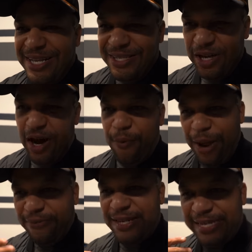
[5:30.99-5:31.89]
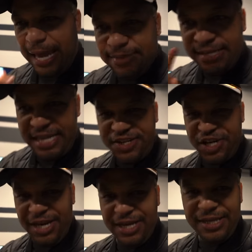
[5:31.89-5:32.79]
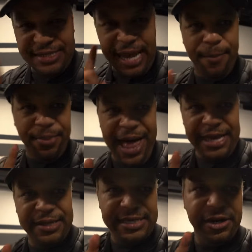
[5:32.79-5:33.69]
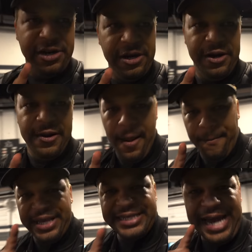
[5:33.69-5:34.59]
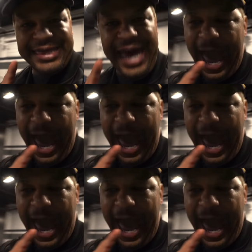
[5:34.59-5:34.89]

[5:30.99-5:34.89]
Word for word: So we have the same stitching, same black interior, but he's got the